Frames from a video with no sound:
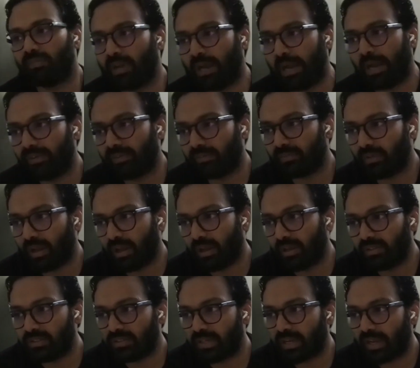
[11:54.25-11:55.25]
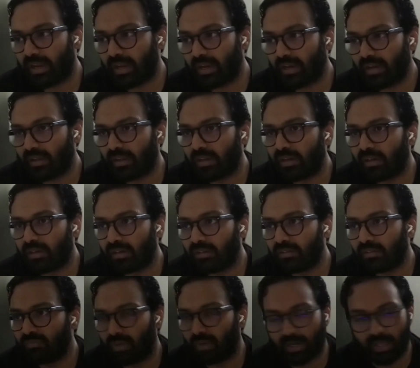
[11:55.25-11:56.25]
I stayed
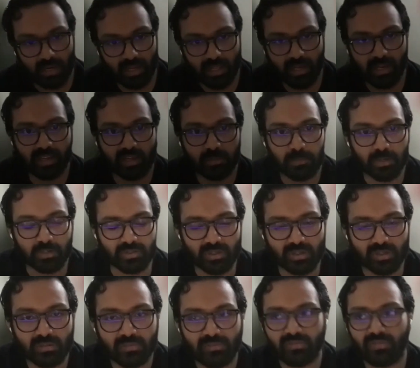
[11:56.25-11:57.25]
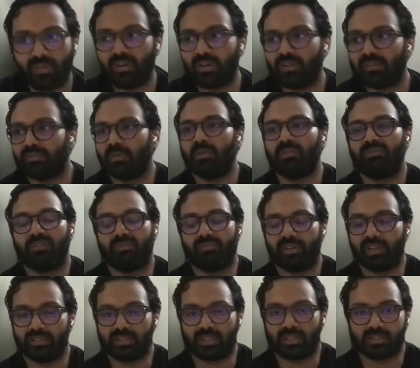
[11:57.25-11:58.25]
in Vadala, like I mentioned, for over
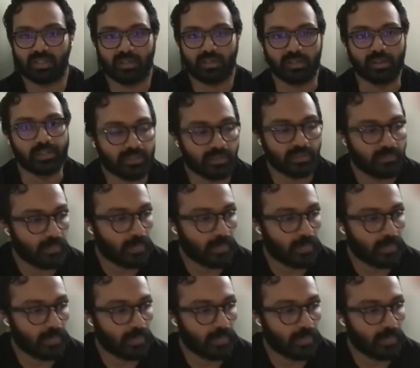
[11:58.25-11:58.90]
15, 16 years.